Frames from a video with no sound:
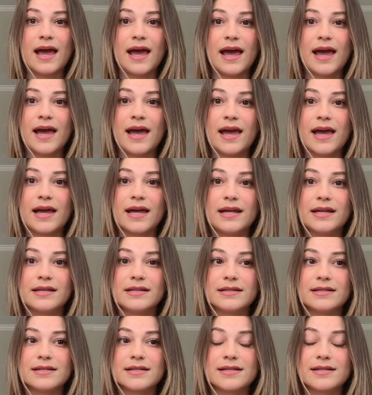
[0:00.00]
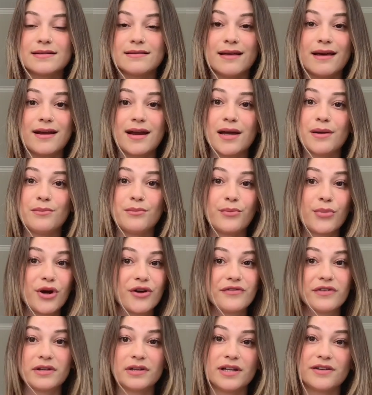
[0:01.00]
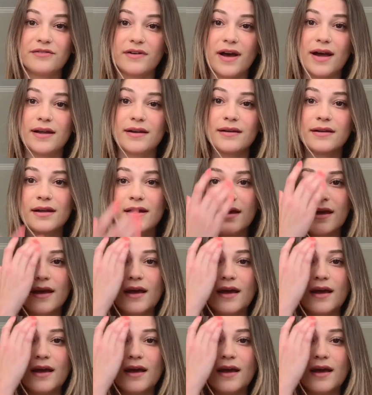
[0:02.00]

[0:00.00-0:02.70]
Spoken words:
and then I'm perfectly fine.